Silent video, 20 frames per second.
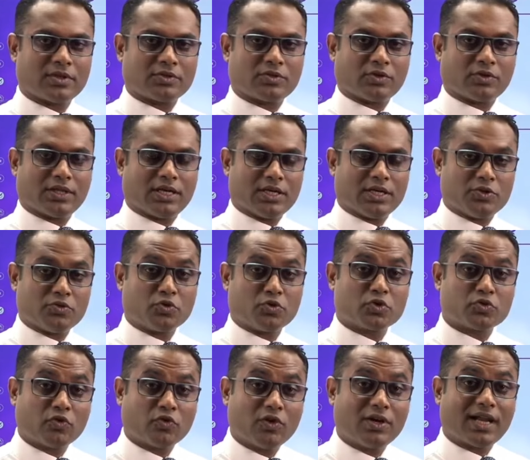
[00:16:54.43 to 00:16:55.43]
So the
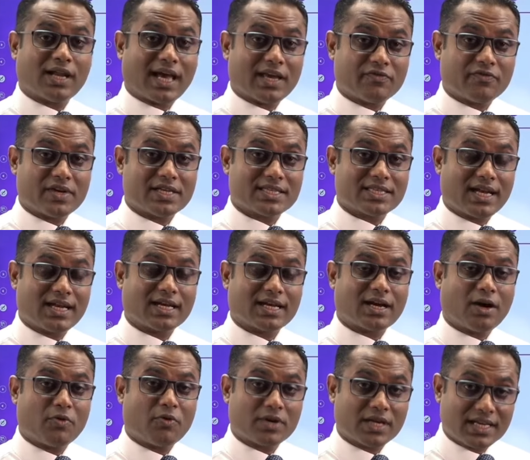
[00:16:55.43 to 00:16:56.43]
useful life is an
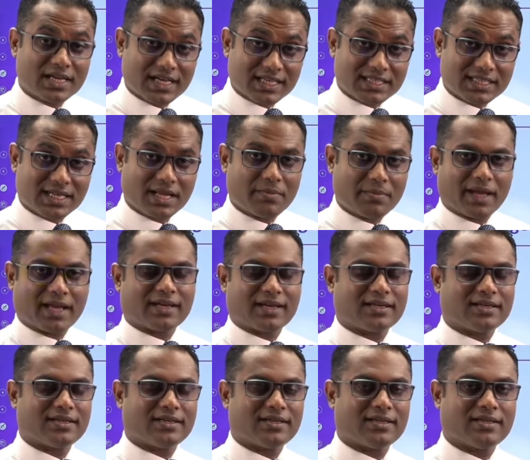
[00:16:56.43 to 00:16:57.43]
accounting
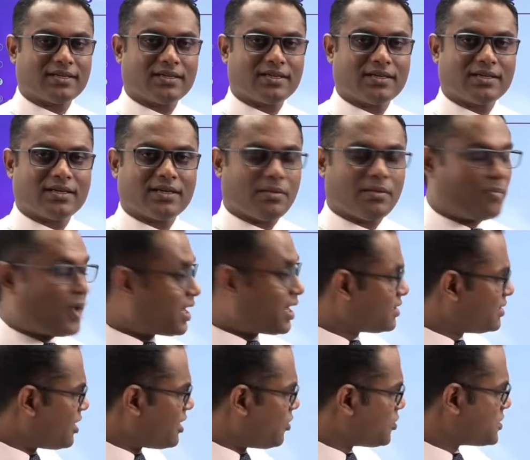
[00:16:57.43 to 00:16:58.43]
estimate.
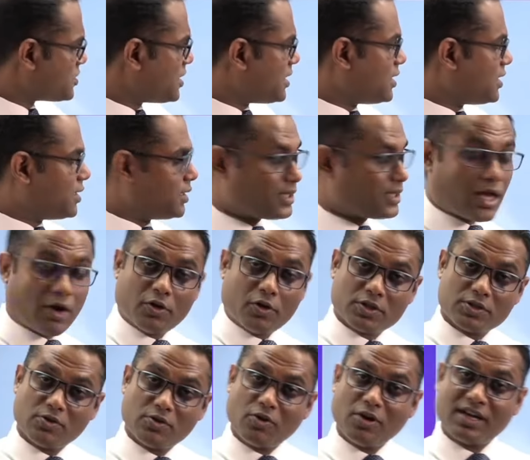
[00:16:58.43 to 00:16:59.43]
But there
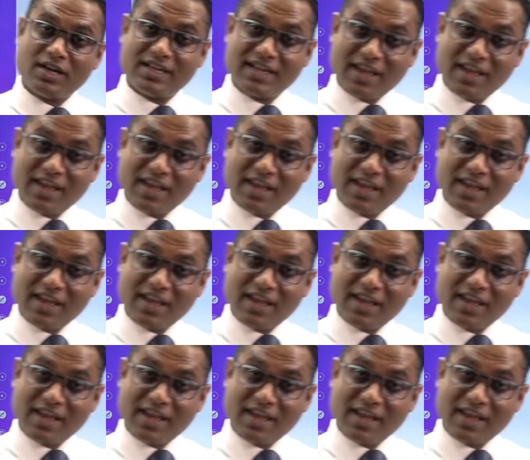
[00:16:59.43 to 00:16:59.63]
was no